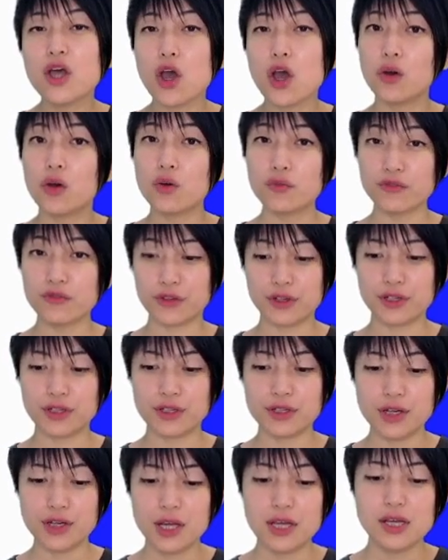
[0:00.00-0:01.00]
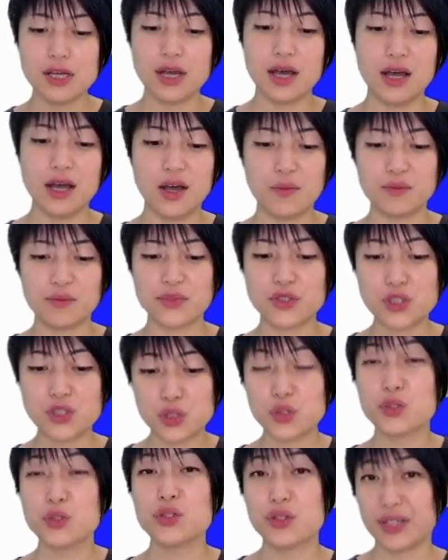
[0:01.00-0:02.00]
over um,
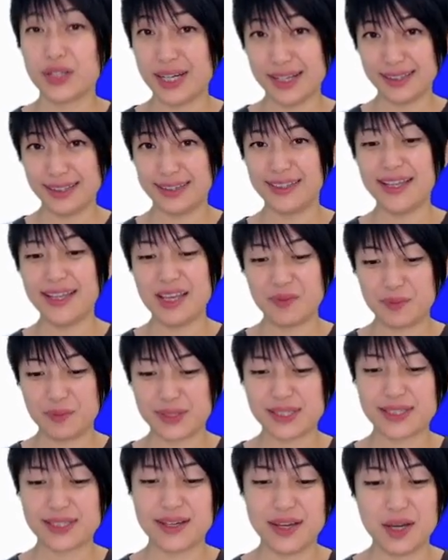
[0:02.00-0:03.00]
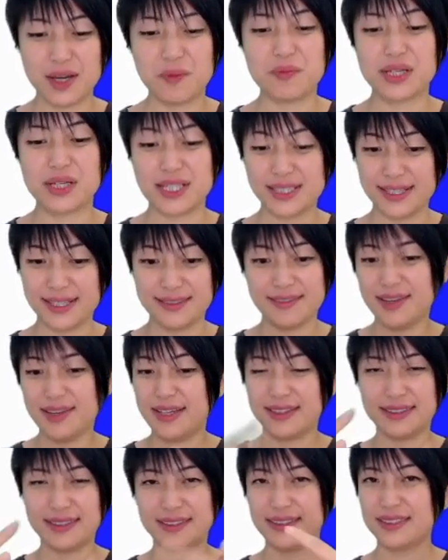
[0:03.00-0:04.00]
to your ellipse um, because
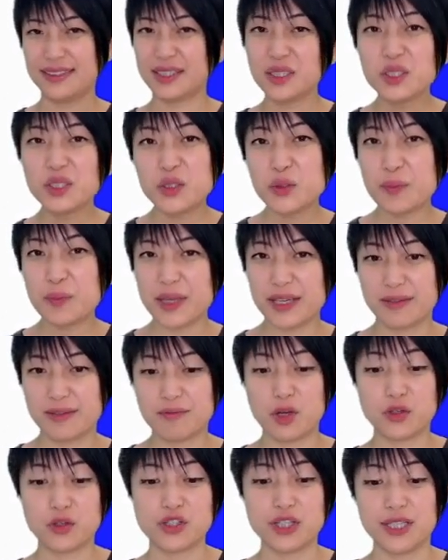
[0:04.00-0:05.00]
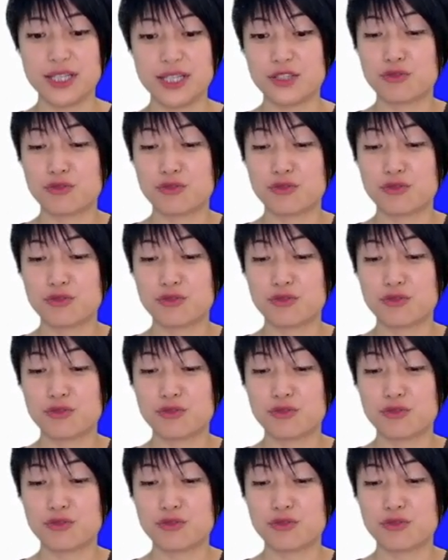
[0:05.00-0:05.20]
the, the looping motion is